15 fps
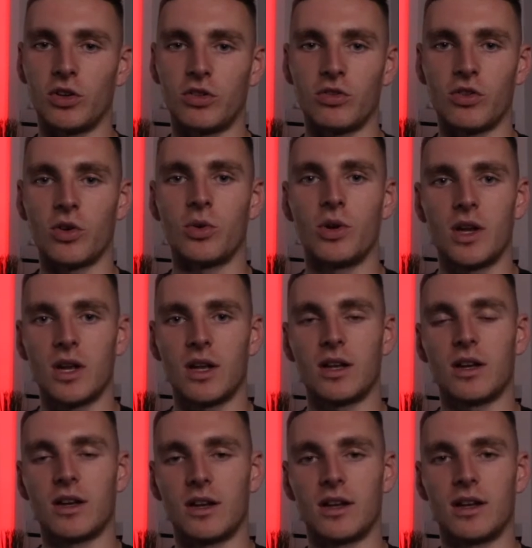you through
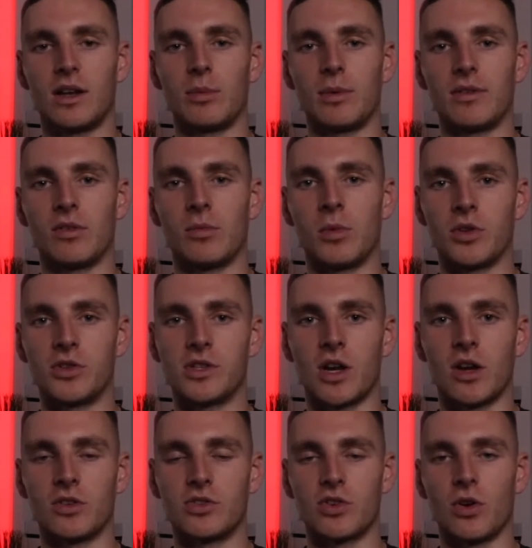a little bit of a
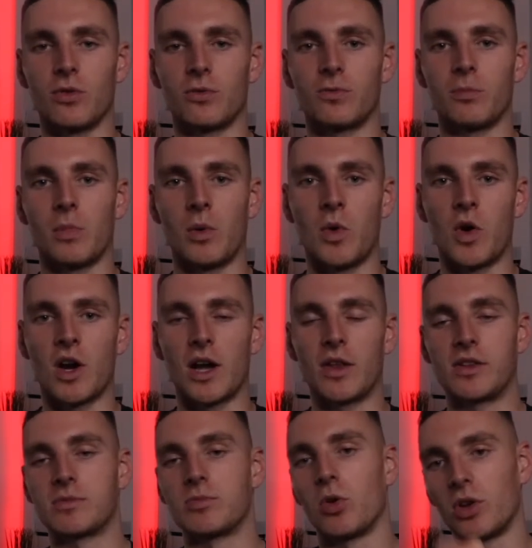montage of my workout
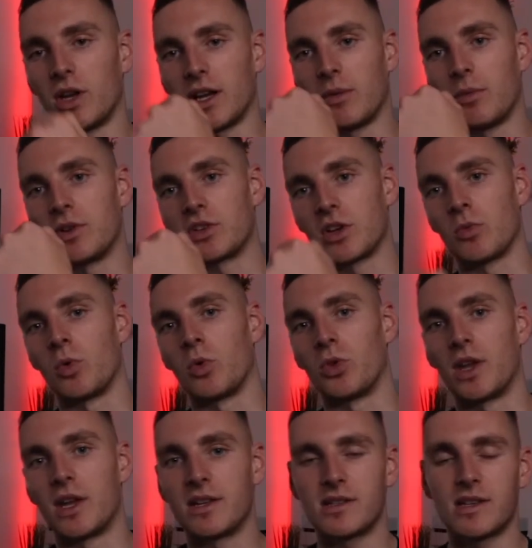this morning in which I wore
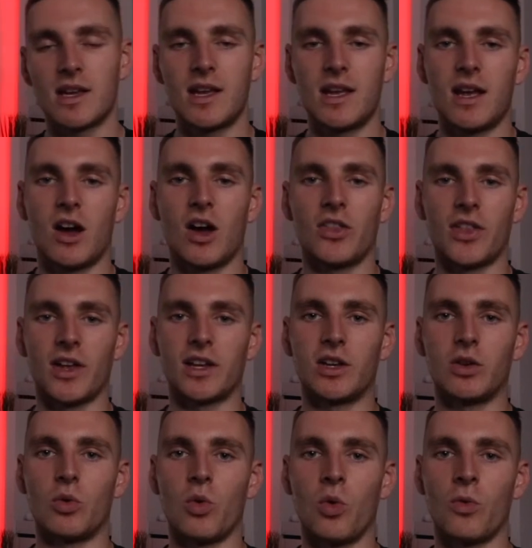this. I thank
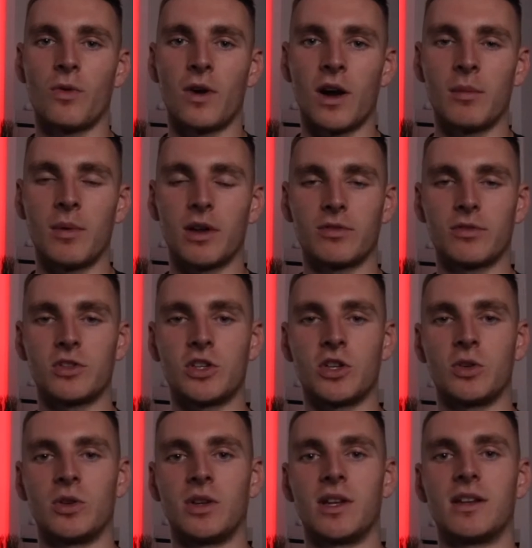you all very much for
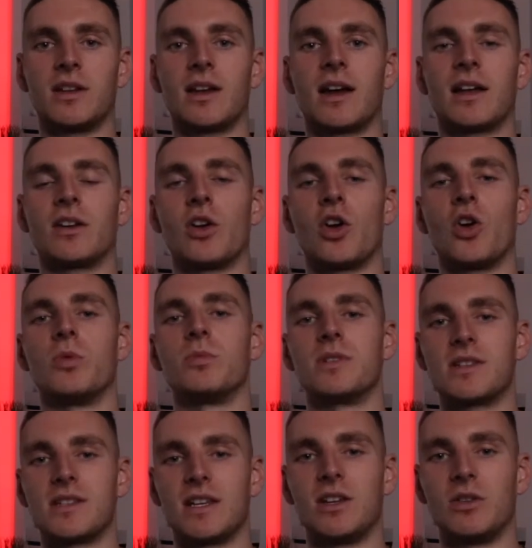tuning in, and I hope to
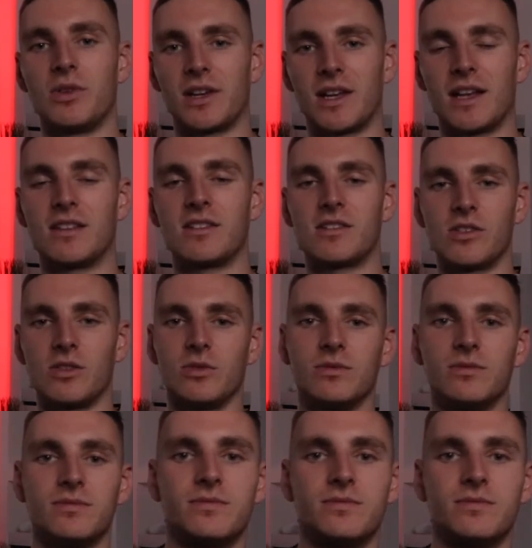see you again soon.